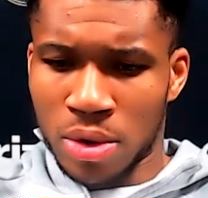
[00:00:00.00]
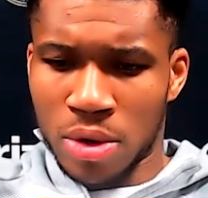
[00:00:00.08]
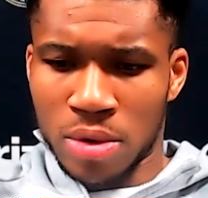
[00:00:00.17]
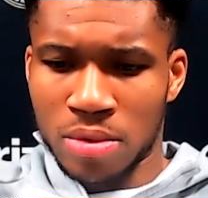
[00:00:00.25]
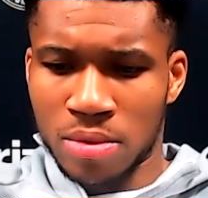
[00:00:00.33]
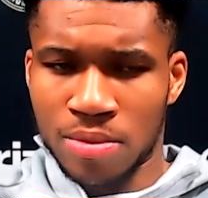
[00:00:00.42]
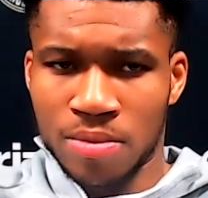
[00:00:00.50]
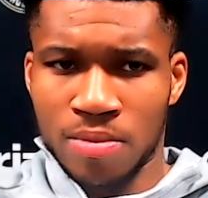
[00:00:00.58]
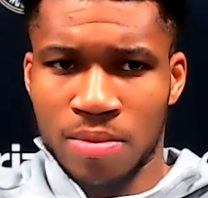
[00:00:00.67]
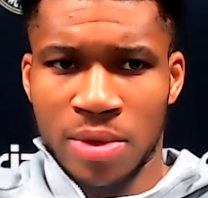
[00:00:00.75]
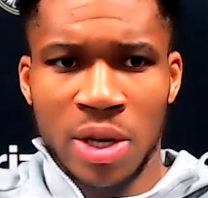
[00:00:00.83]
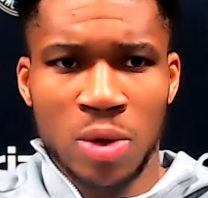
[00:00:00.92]
know,
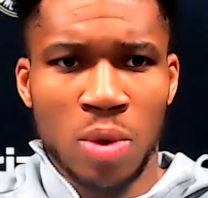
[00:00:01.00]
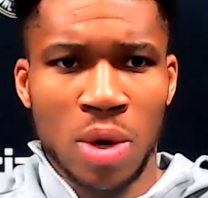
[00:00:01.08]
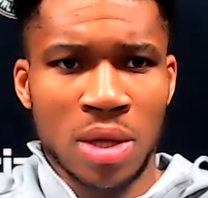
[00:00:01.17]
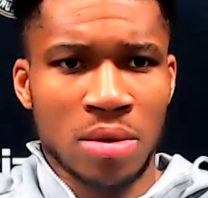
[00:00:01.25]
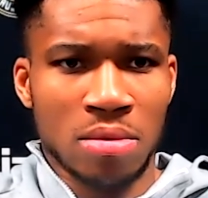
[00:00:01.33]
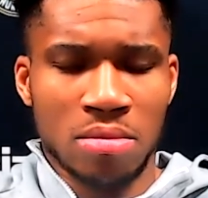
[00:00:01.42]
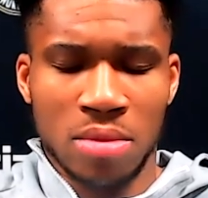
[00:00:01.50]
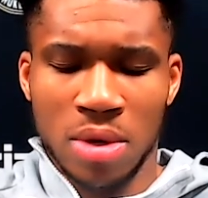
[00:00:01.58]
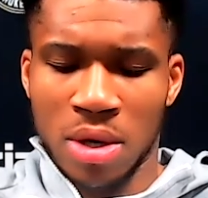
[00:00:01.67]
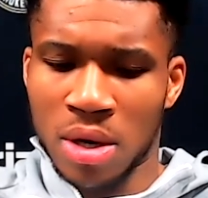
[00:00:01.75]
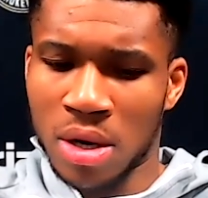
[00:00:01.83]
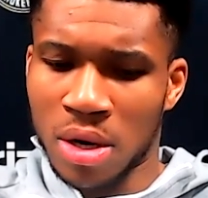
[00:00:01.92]
take
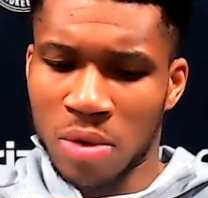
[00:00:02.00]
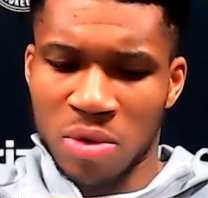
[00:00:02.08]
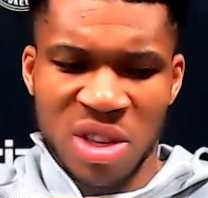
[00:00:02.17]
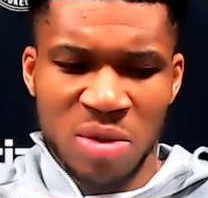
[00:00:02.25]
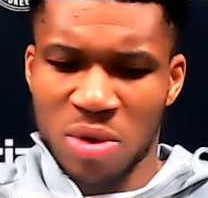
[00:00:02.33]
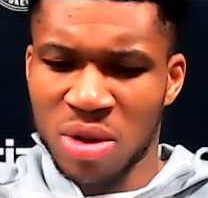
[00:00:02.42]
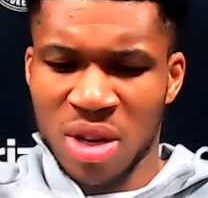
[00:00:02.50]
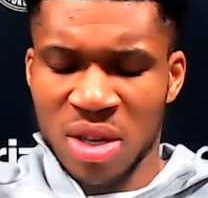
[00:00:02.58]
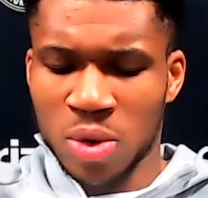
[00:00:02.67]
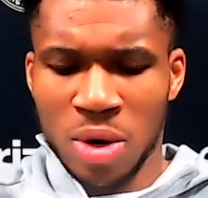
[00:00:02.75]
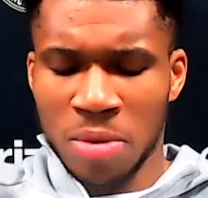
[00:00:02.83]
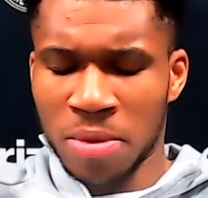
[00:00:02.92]
one. We didn't want to get
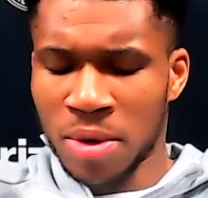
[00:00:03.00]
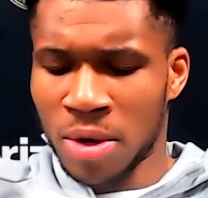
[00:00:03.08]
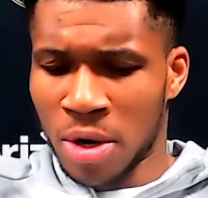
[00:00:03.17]
swept.